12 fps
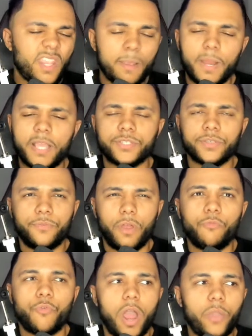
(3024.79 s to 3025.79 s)
Plays a
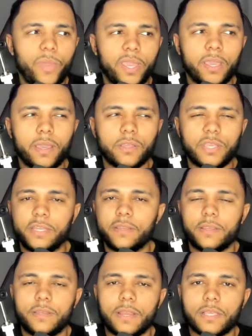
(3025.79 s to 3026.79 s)
right winger
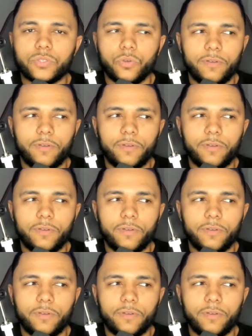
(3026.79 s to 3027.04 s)
in that sort